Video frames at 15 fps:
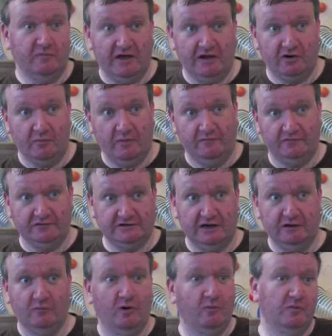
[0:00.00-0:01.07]
They may come in for,
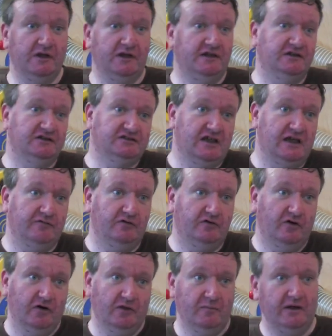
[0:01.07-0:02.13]
say, 1 week in
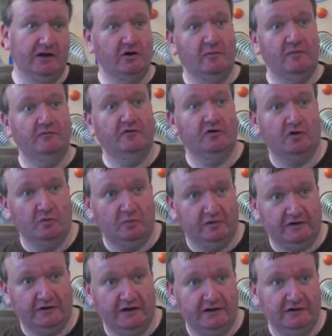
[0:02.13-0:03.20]
seven, or they may come in for a
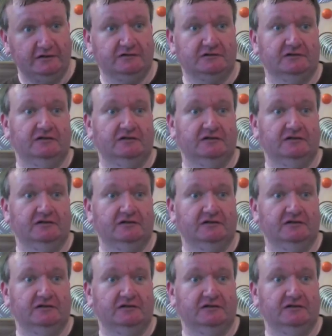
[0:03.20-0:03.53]
couple of days.